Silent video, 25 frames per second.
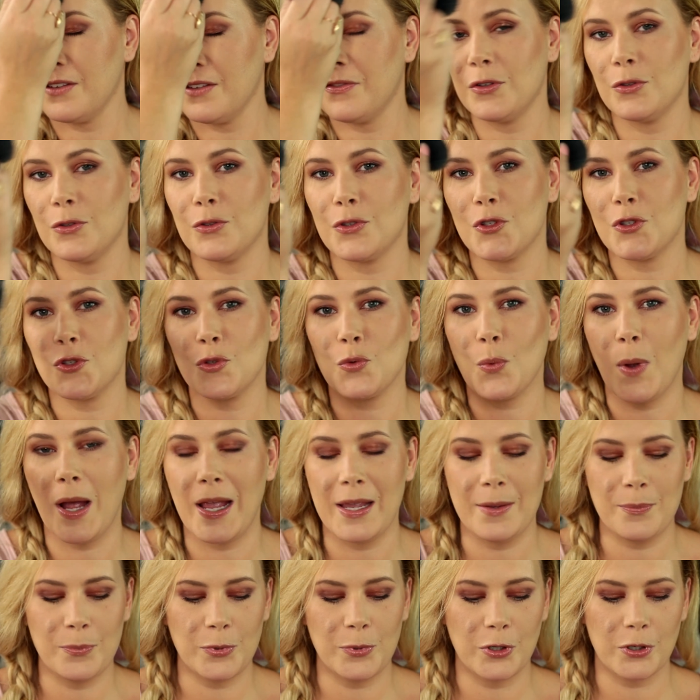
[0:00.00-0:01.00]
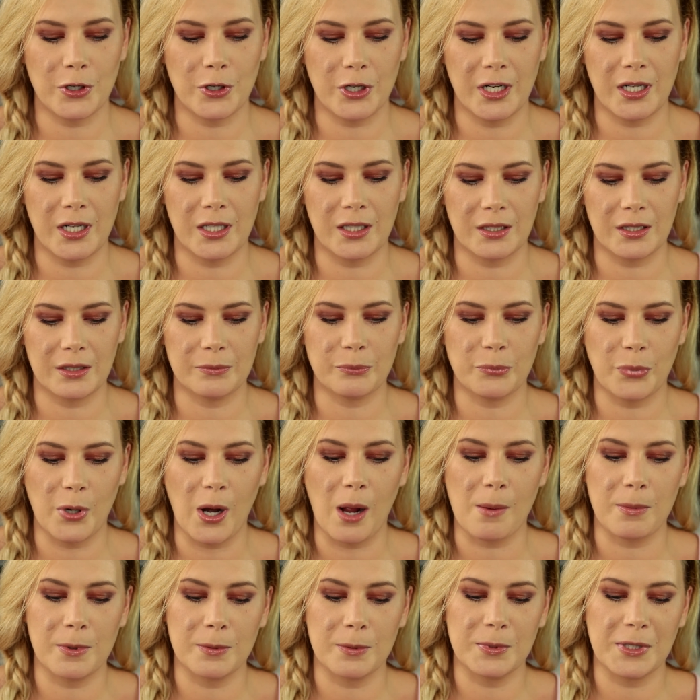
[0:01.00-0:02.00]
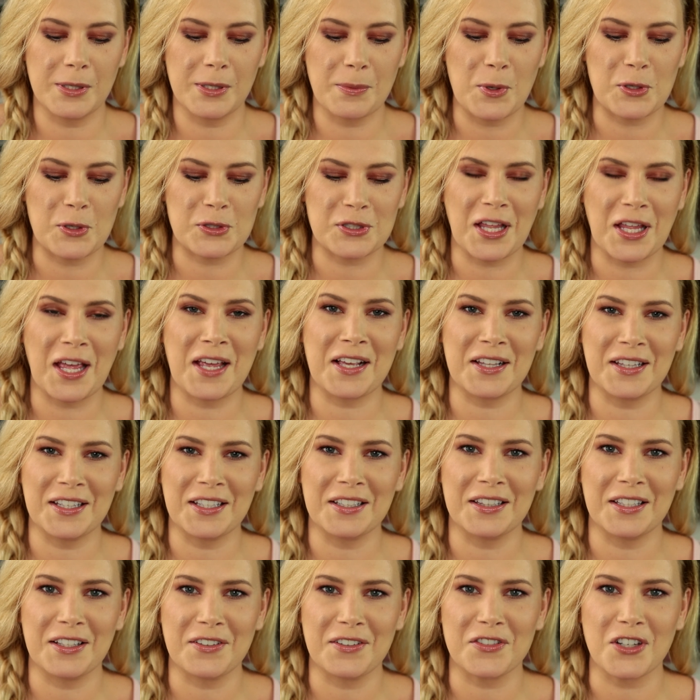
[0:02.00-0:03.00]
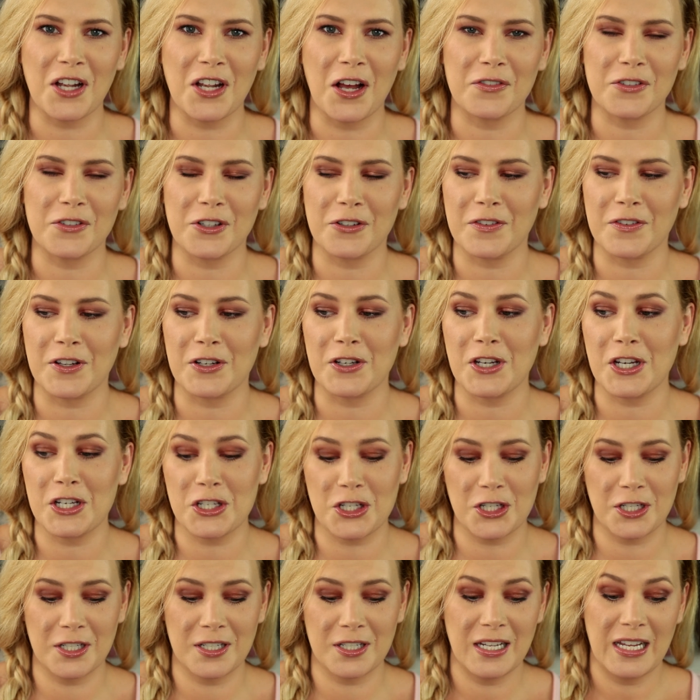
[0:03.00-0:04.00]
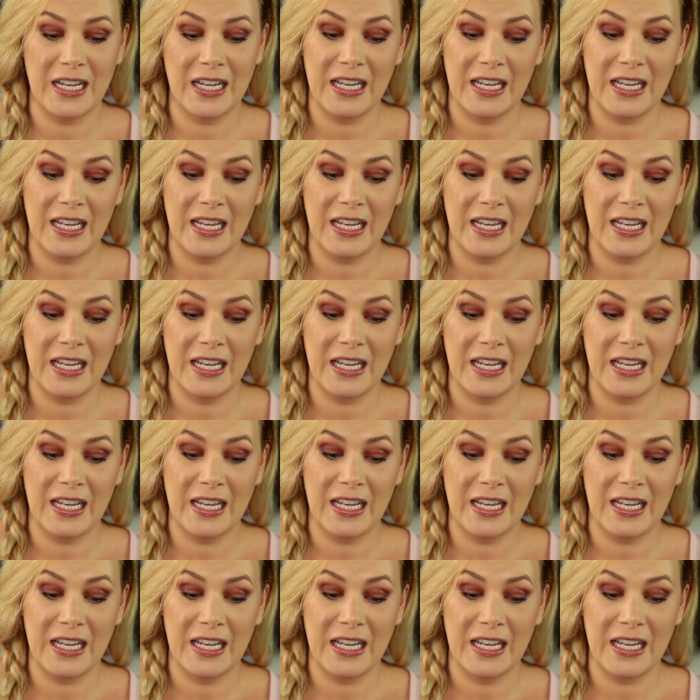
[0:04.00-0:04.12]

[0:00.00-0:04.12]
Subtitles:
If you swipe, you're gonna probably most likely lift off your foundation.